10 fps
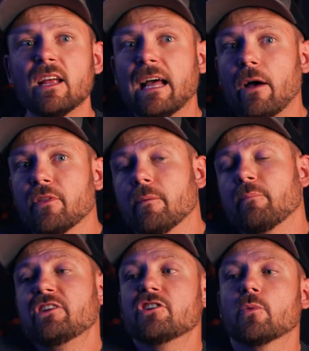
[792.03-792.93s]
Now, the
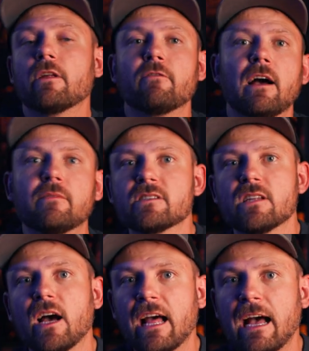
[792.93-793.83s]
PG25 does
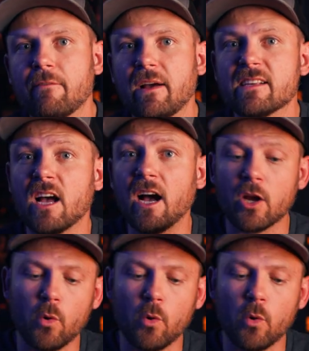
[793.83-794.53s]
not have as high